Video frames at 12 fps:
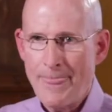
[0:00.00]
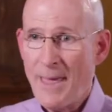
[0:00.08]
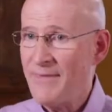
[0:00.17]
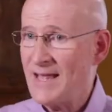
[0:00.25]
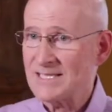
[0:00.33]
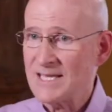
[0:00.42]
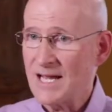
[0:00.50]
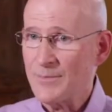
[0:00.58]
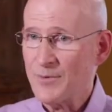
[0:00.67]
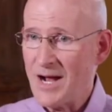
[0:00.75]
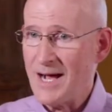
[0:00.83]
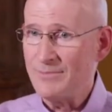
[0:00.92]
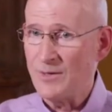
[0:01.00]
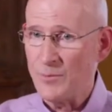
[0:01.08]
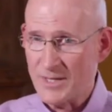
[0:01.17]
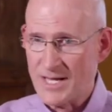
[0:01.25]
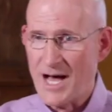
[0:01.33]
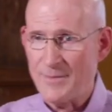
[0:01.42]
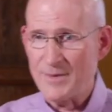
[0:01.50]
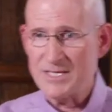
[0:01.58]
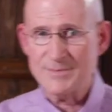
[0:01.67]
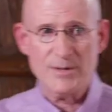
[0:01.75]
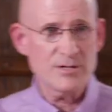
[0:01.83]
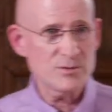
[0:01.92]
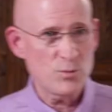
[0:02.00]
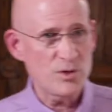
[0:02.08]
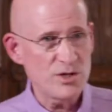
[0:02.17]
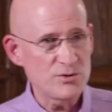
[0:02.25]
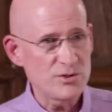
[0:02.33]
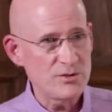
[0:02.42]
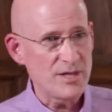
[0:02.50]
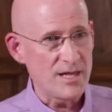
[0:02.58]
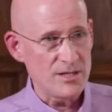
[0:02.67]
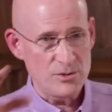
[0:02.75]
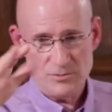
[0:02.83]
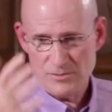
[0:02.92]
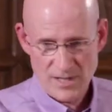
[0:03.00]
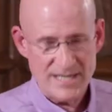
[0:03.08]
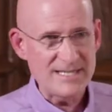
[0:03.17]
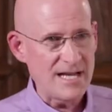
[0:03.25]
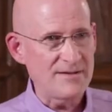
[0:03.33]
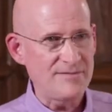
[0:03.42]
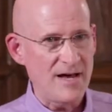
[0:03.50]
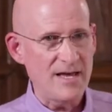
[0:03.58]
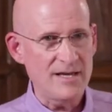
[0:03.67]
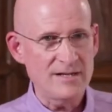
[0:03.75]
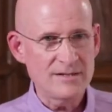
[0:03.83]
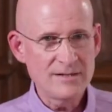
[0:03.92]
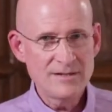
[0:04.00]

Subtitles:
And that's not a problem with copies because what do you do then? You identify it,